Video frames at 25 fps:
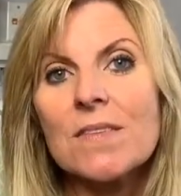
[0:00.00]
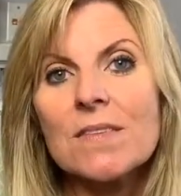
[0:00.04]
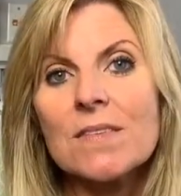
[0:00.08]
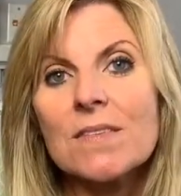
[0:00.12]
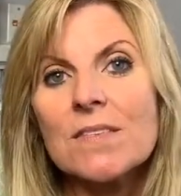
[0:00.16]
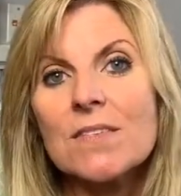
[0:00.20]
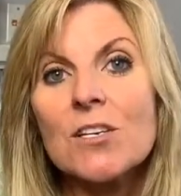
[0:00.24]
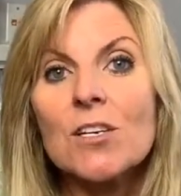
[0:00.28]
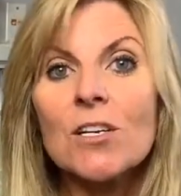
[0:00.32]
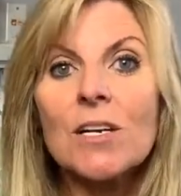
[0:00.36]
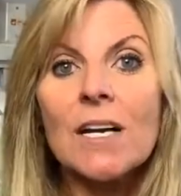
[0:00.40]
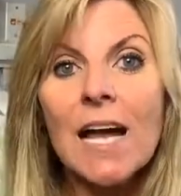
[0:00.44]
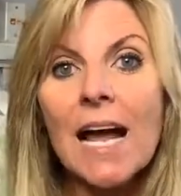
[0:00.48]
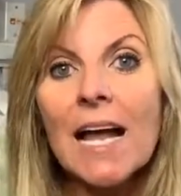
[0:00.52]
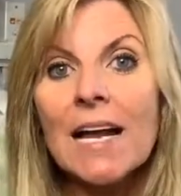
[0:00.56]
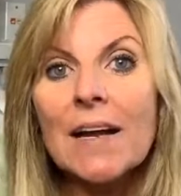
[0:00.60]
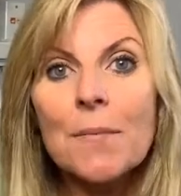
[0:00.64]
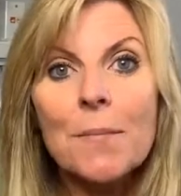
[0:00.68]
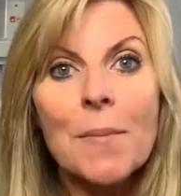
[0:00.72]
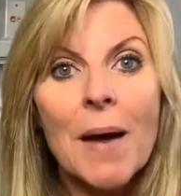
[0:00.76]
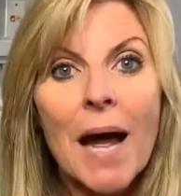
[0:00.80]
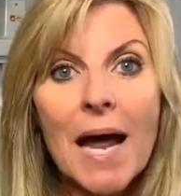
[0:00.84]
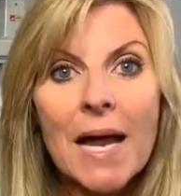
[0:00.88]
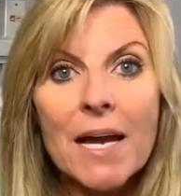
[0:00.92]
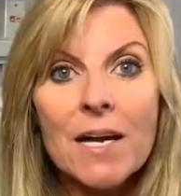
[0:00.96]
certain kind
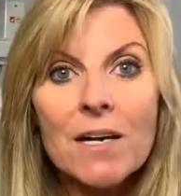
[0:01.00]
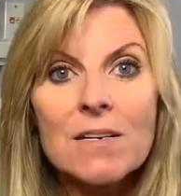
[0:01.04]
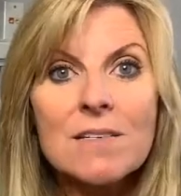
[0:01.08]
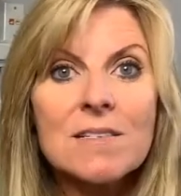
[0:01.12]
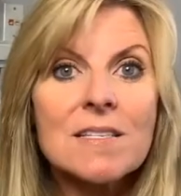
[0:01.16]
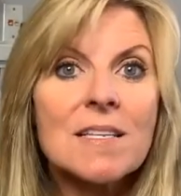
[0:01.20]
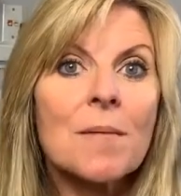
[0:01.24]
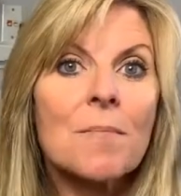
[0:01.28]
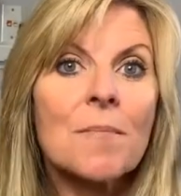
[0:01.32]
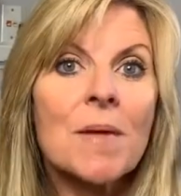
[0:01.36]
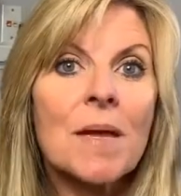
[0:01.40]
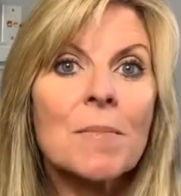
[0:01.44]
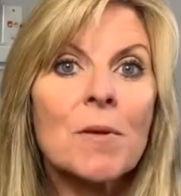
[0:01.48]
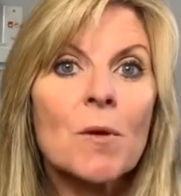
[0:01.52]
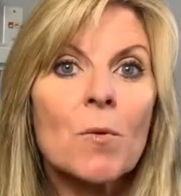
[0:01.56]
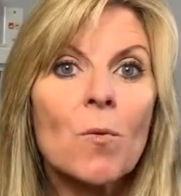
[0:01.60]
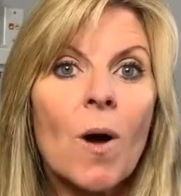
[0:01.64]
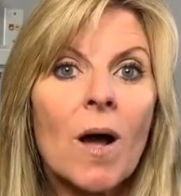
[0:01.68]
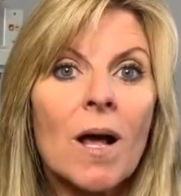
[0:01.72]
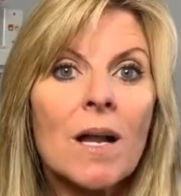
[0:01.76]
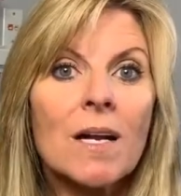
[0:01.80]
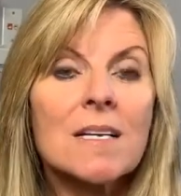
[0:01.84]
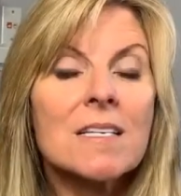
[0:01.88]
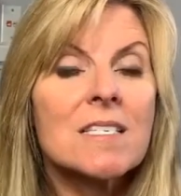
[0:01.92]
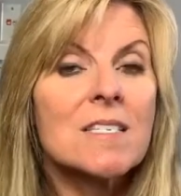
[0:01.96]
of buyers that maybe
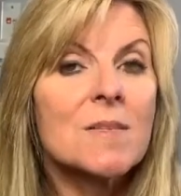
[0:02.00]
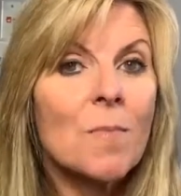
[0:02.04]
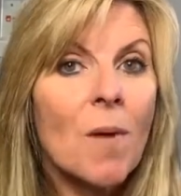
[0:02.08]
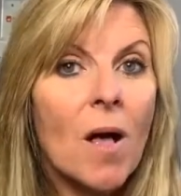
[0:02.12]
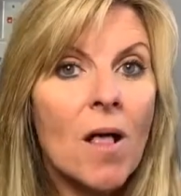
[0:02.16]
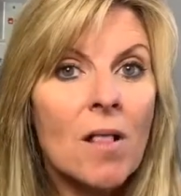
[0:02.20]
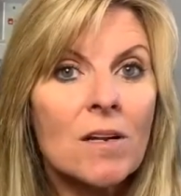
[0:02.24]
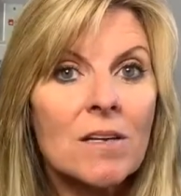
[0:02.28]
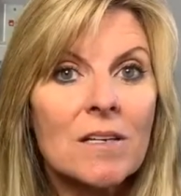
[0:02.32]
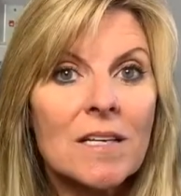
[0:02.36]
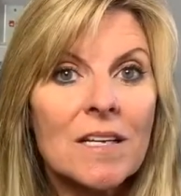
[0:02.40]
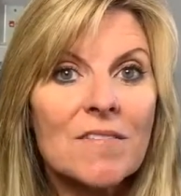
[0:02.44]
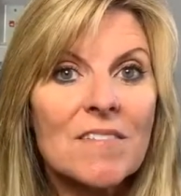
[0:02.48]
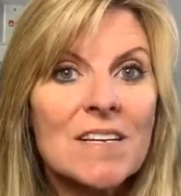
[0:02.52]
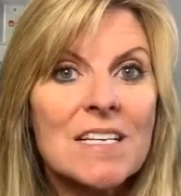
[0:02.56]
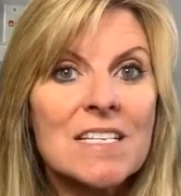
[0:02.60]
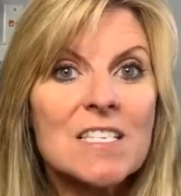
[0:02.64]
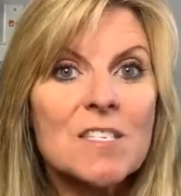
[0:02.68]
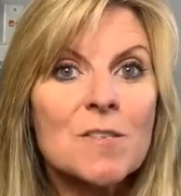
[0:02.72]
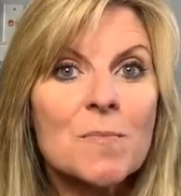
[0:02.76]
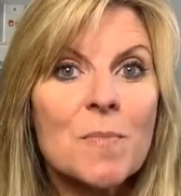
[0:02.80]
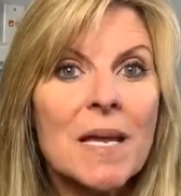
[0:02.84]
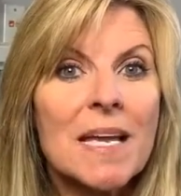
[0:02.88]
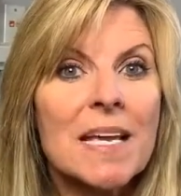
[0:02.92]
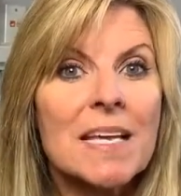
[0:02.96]
want a smaller living
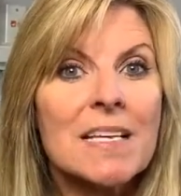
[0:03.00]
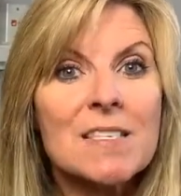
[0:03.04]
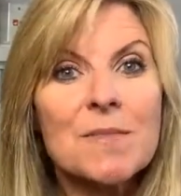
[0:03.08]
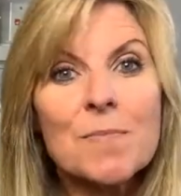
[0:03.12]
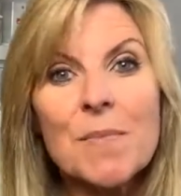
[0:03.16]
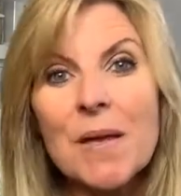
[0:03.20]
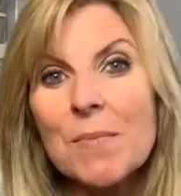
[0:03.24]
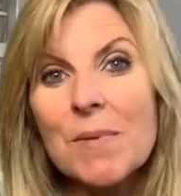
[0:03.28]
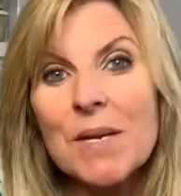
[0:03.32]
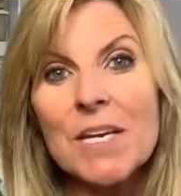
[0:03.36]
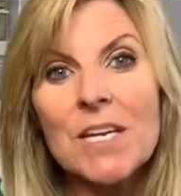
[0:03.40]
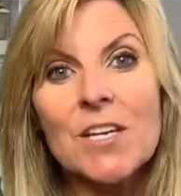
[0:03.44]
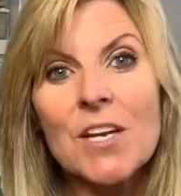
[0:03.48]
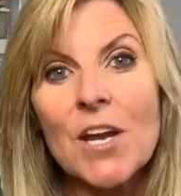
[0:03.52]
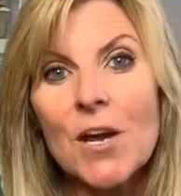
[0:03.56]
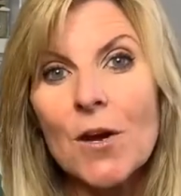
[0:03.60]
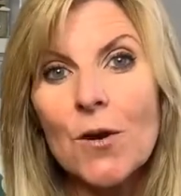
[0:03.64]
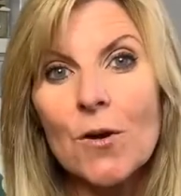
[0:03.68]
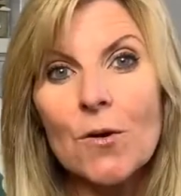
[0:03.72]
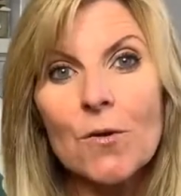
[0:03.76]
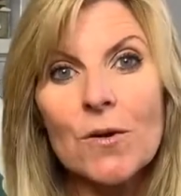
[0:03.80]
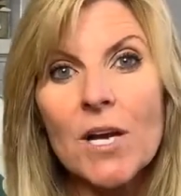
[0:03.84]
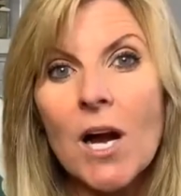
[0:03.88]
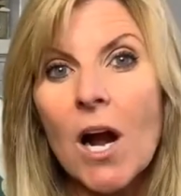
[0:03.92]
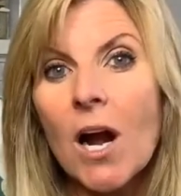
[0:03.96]
space, maybe
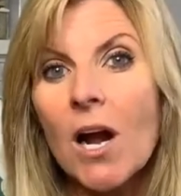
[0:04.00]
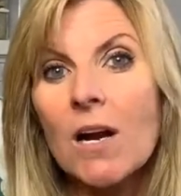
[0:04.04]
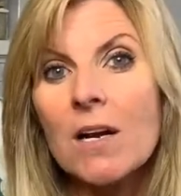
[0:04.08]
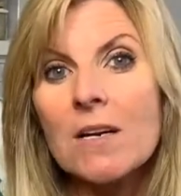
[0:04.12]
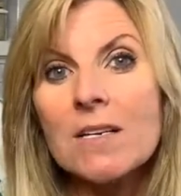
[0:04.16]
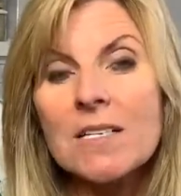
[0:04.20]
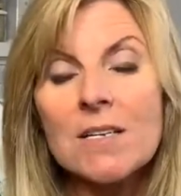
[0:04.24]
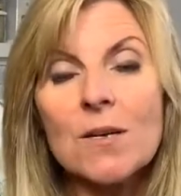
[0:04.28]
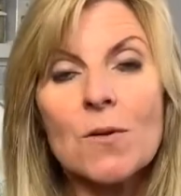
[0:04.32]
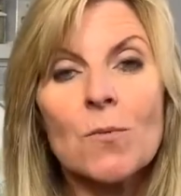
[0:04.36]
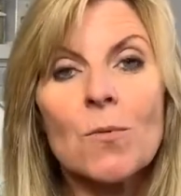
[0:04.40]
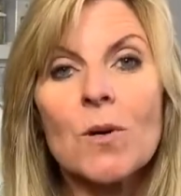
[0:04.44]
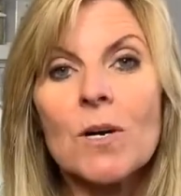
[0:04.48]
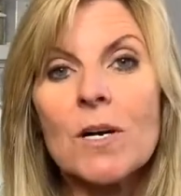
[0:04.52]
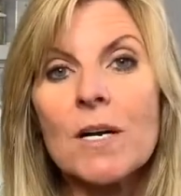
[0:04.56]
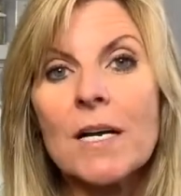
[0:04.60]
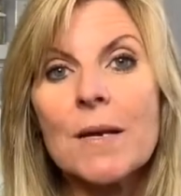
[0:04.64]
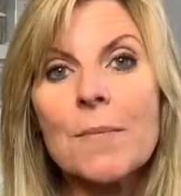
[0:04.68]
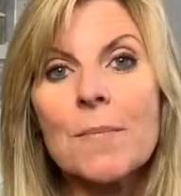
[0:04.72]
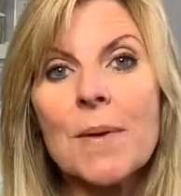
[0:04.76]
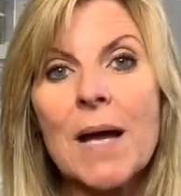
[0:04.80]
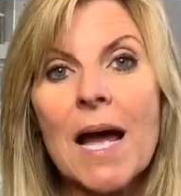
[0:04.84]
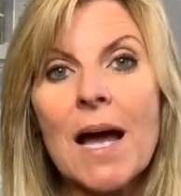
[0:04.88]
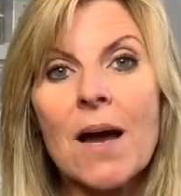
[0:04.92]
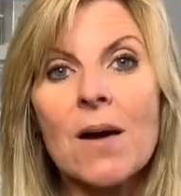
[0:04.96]
no yard to
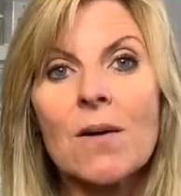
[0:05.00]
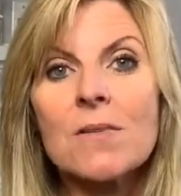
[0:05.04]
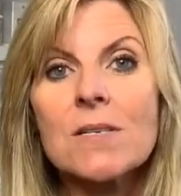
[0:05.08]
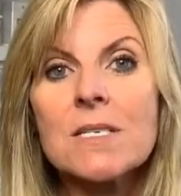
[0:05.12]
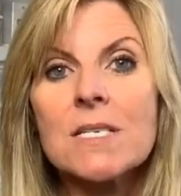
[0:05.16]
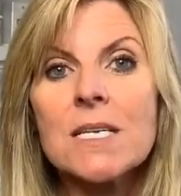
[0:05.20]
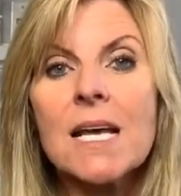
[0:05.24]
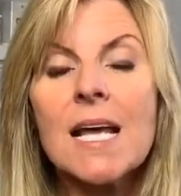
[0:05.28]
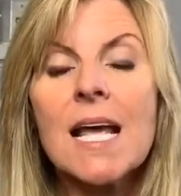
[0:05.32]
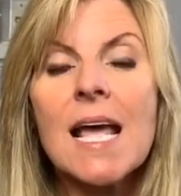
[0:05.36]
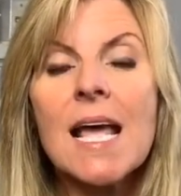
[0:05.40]
worry about,